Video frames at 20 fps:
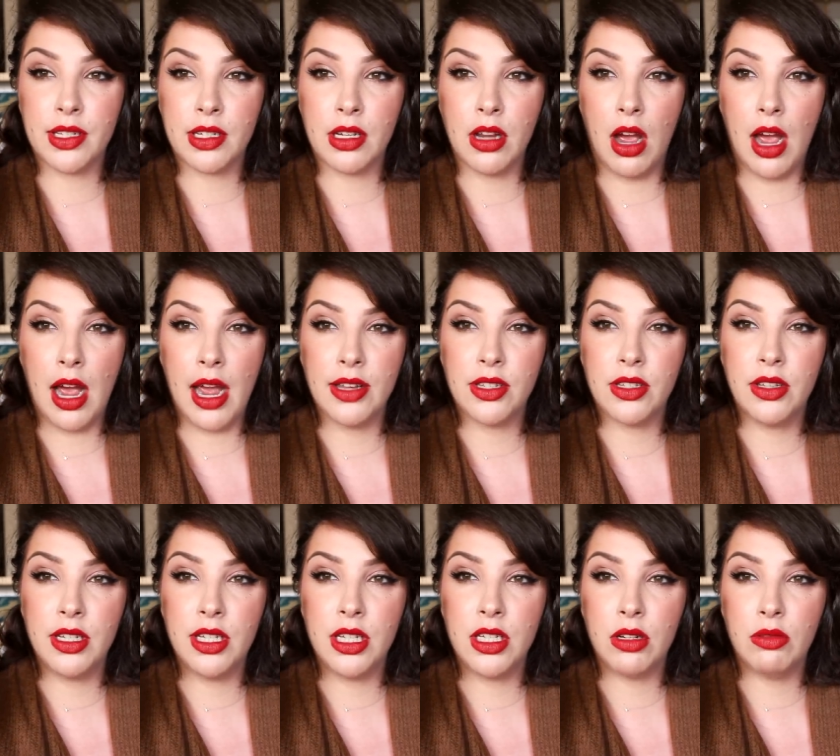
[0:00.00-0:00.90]
Sky.
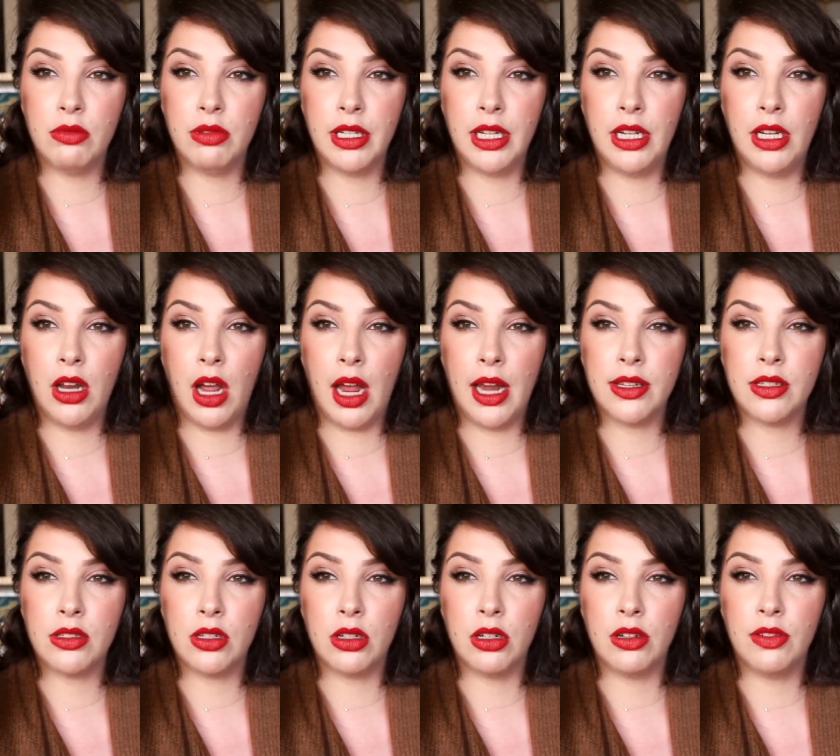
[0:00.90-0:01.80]
So this is a really
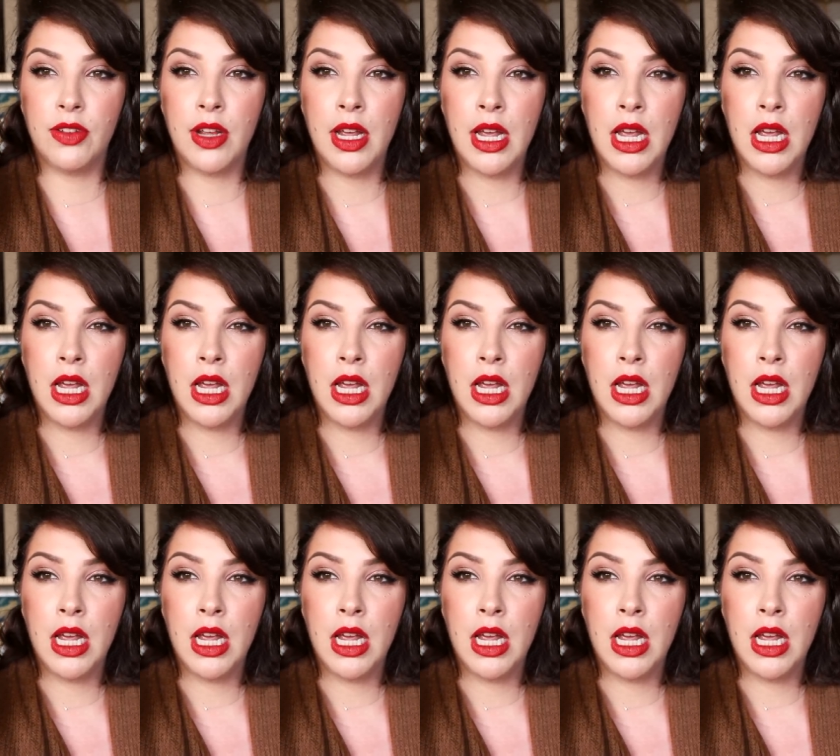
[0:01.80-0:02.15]
nice sort of